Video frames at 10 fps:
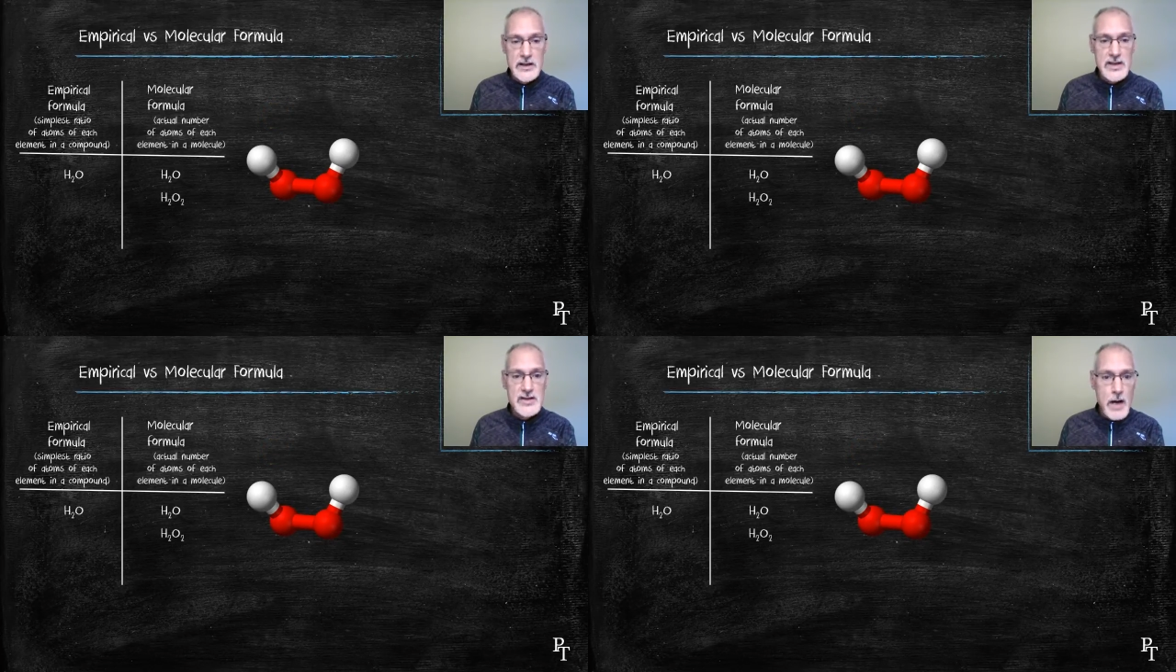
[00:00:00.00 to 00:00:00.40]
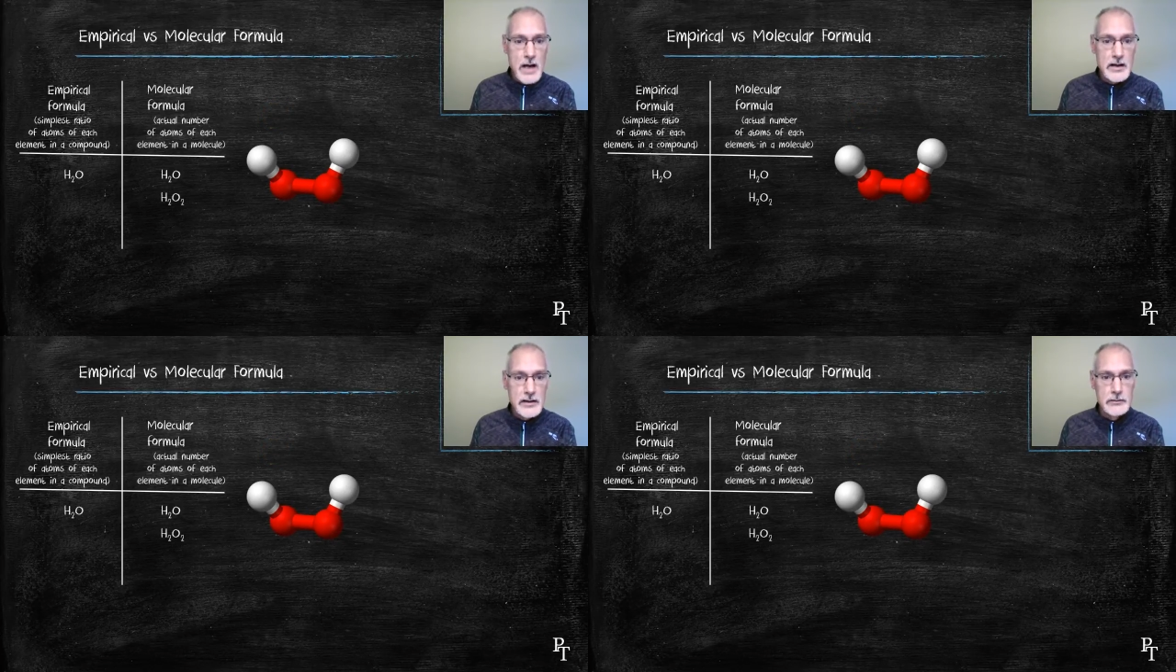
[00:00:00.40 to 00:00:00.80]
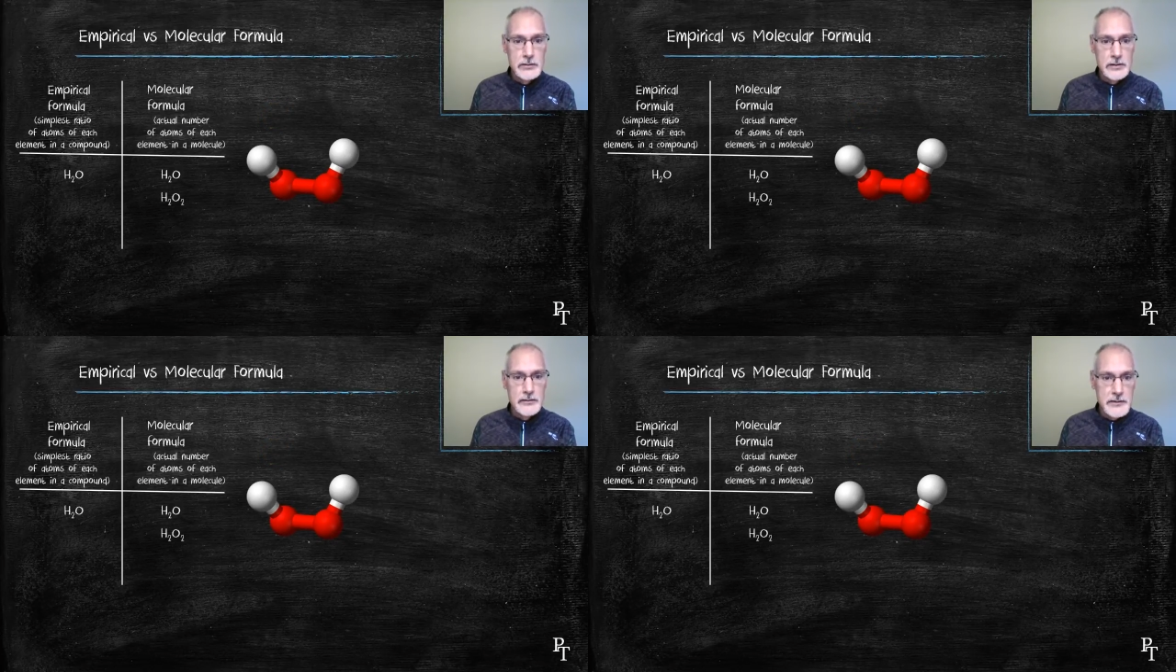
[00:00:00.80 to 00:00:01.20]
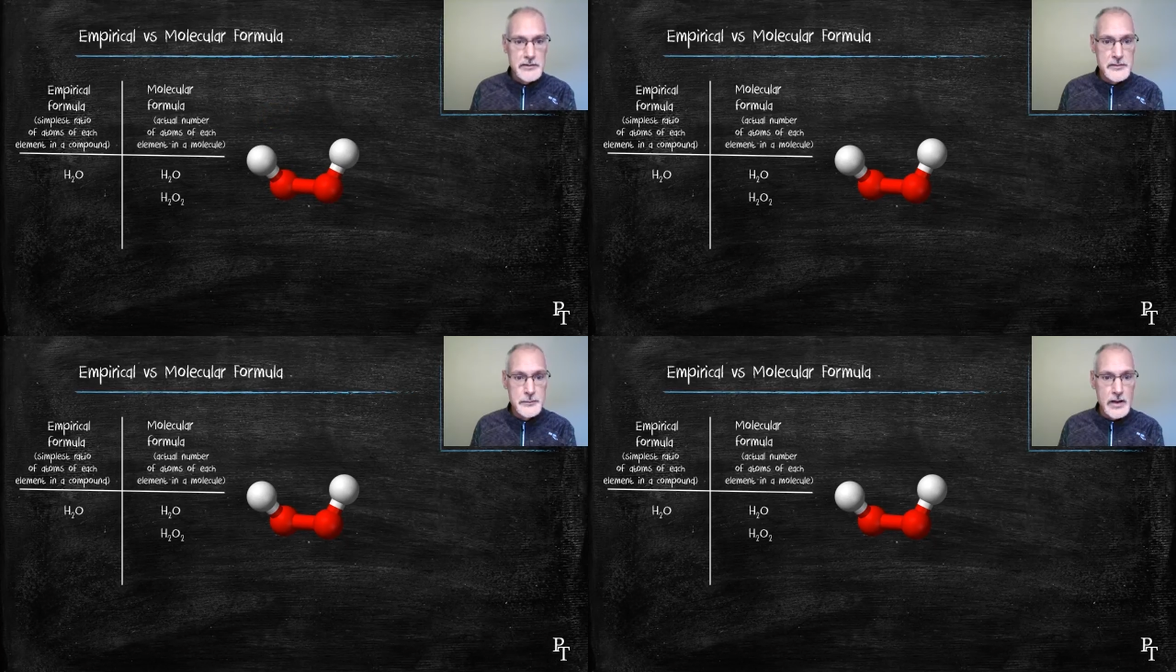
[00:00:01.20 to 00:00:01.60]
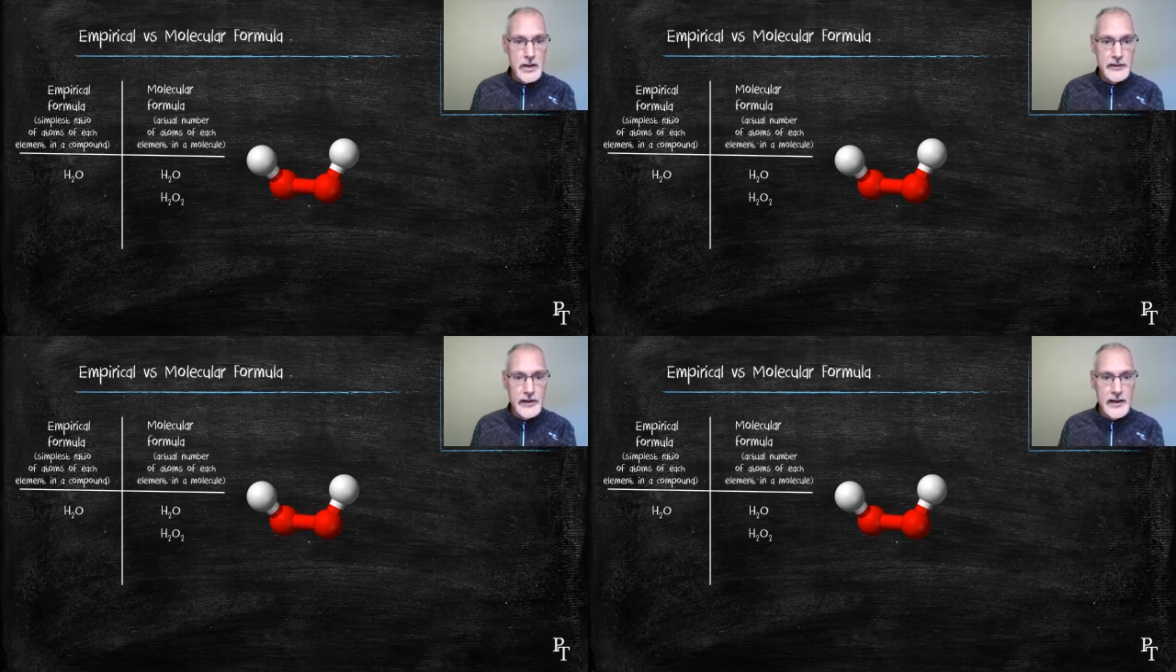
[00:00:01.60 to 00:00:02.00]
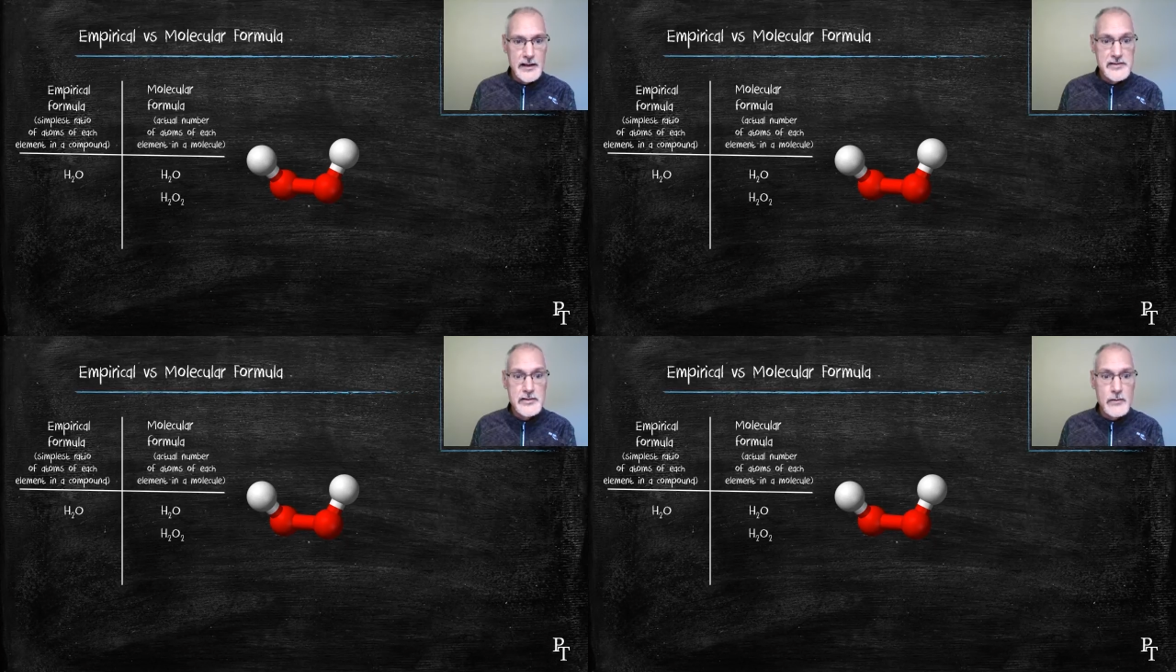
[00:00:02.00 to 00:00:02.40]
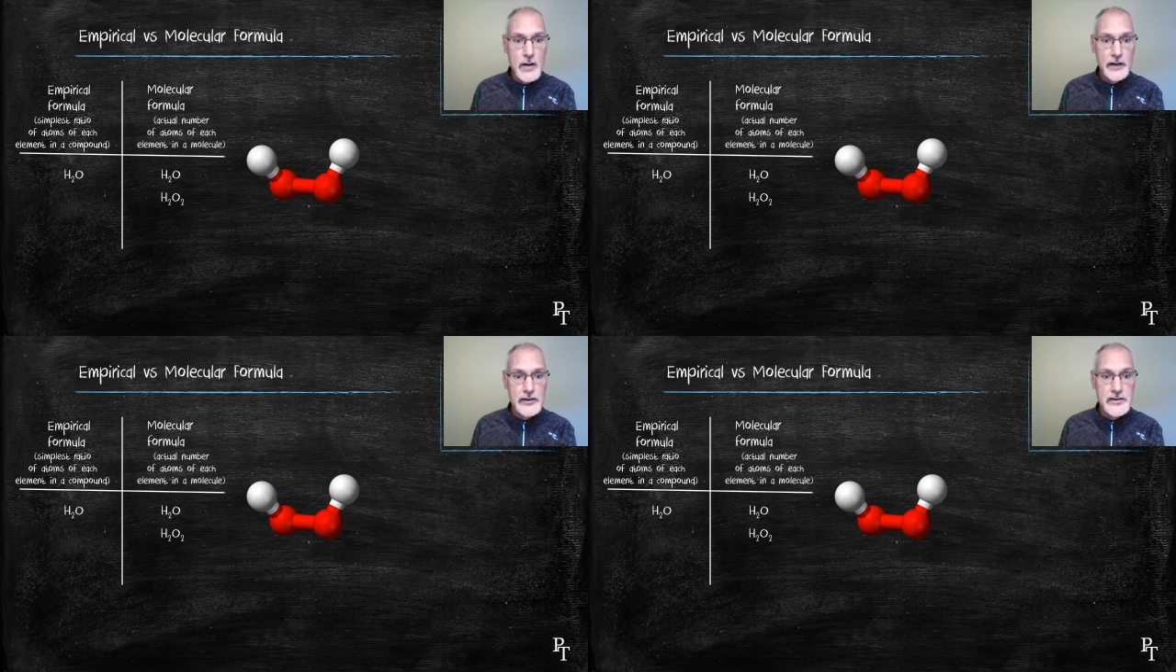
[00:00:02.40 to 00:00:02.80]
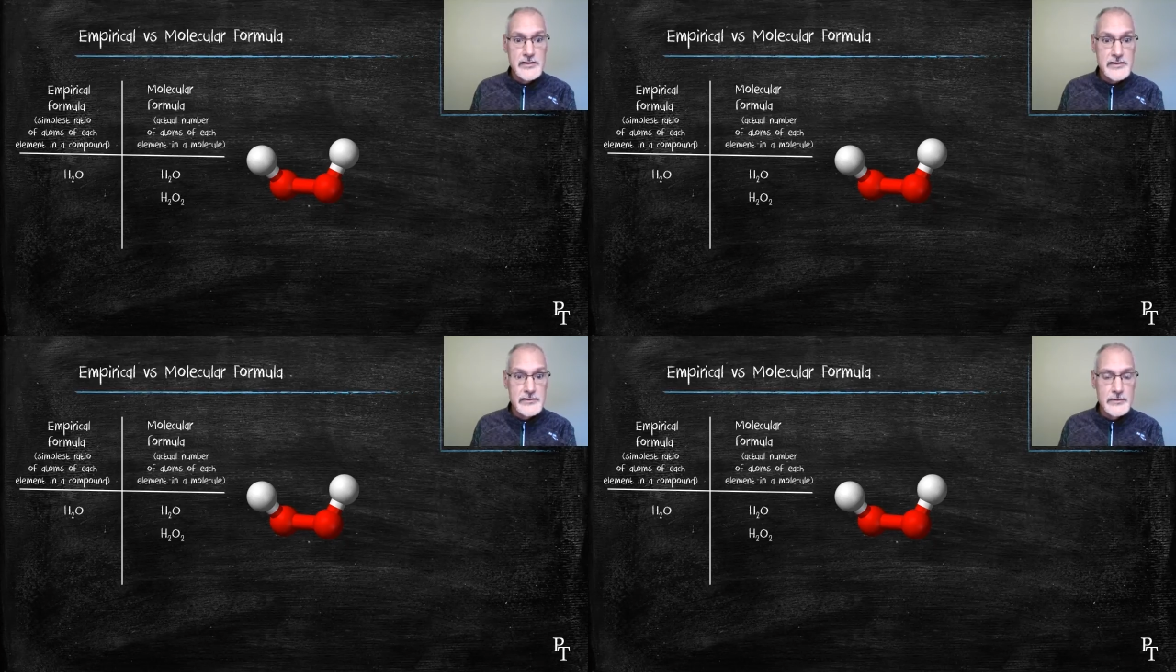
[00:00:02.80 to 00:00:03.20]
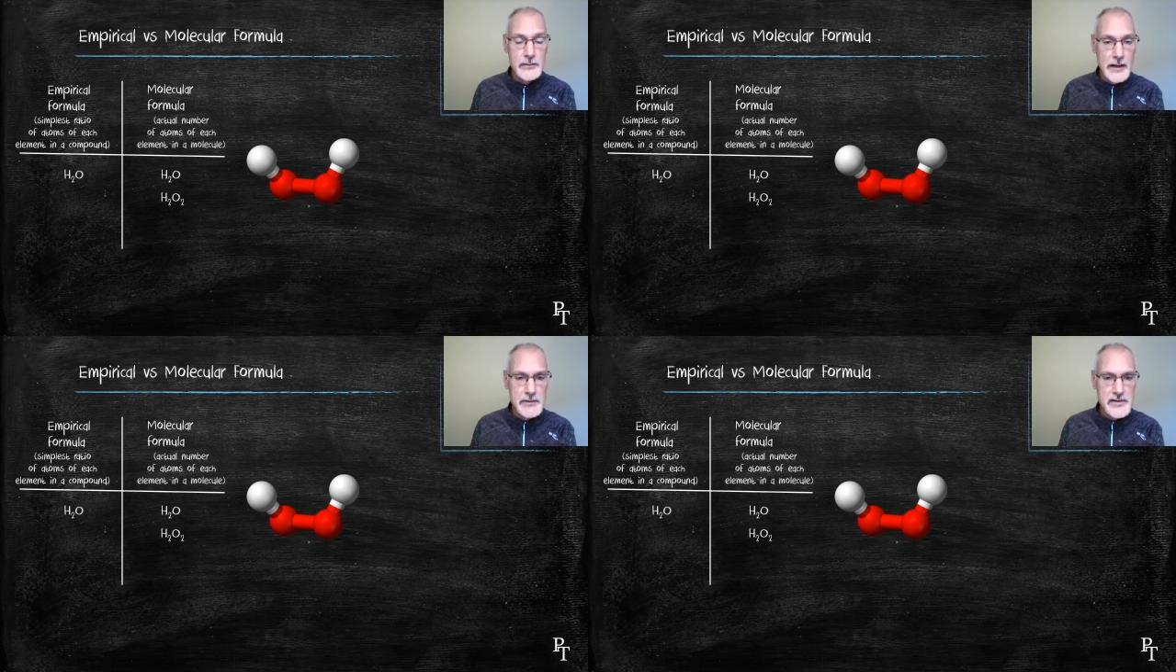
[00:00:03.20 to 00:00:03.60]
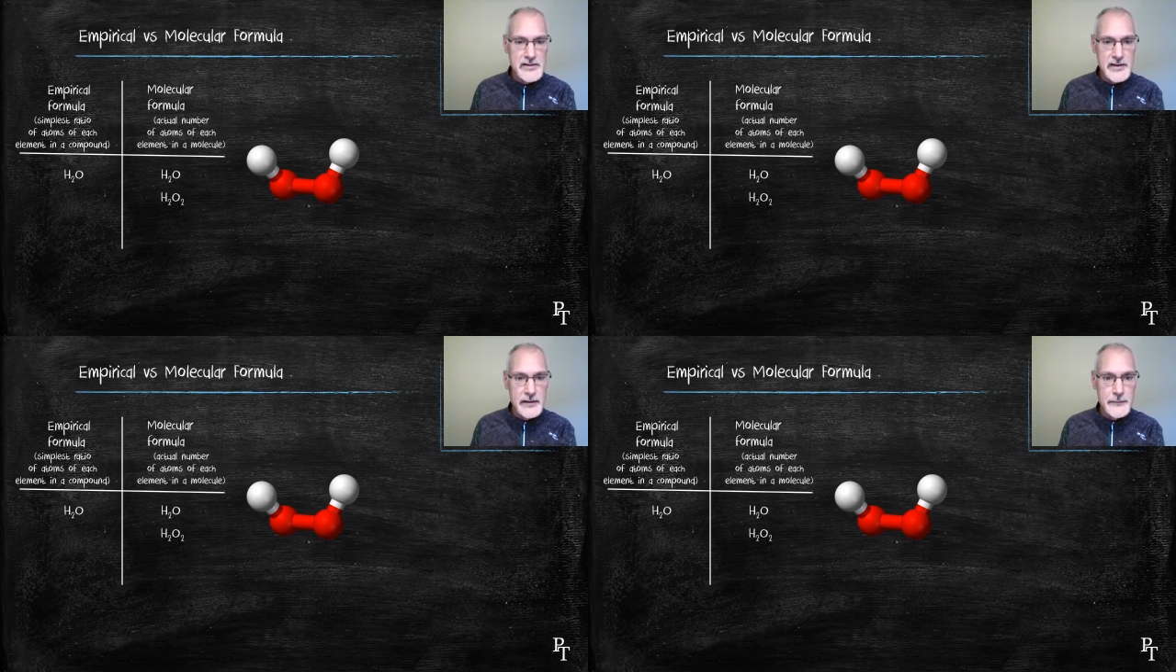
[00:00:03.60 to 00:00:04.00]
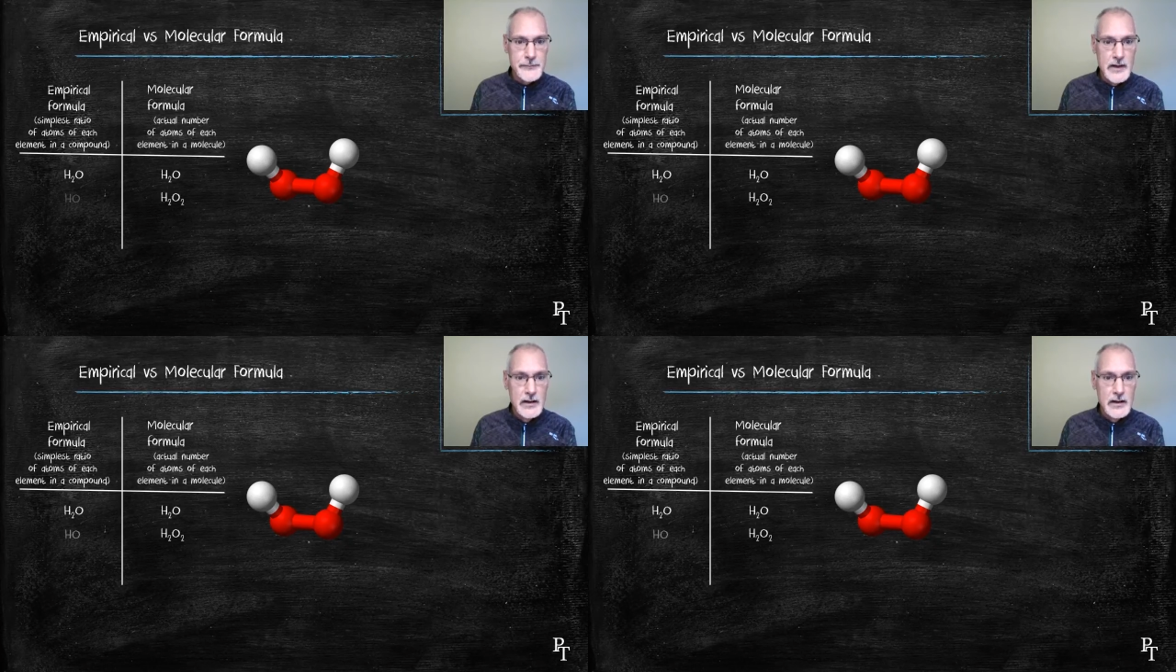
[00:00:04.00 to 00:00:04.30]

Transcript: Each molecule of hydrogen peroxide has two oxygens and two hydrogens in it.